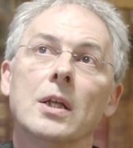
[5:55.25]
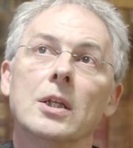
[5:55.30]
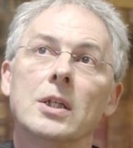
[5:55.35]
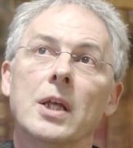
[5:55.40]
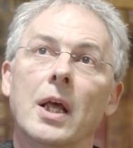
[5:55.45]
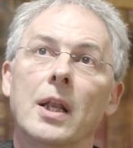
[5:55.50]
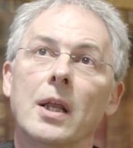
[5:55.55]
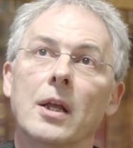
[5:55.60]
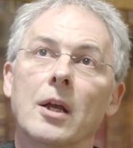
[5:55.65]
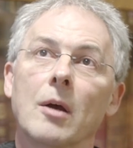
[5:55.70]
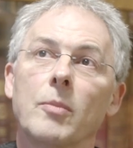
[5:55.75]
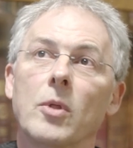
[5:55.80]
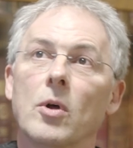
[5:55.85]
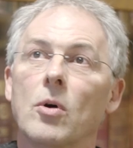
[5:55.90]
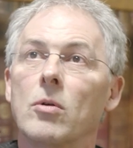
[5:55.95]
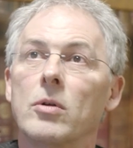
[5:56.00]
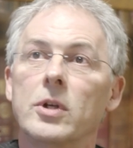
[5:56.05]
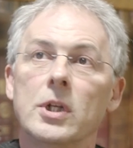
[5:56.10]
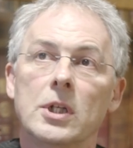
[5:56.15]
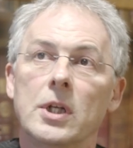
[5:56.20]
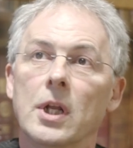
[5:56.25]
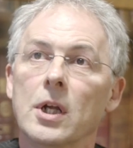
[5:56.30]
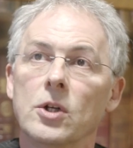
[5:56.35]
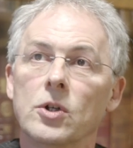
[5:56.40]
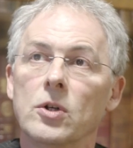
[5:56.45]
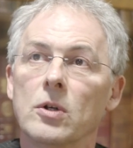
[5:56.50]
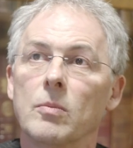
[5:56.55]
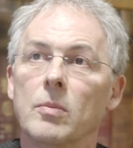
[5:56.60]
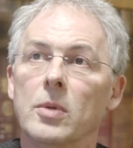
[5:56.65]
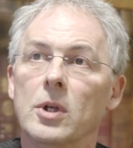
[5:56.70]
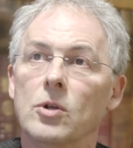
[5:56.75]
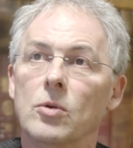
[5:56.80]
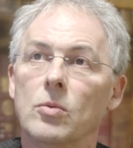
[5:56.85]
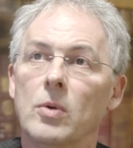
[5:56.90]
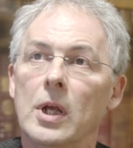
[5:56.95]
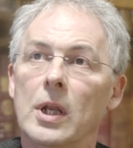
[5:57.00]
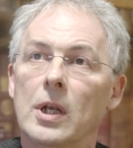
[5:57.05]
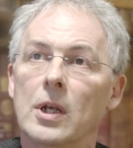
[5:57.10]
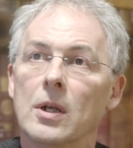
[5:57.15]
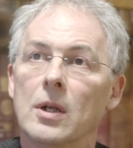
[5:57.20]
setting up the whole distinction
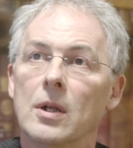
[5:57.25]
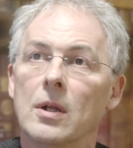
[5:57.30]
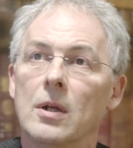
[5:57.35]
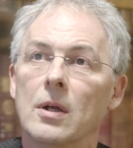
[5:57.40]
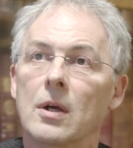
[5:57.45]
between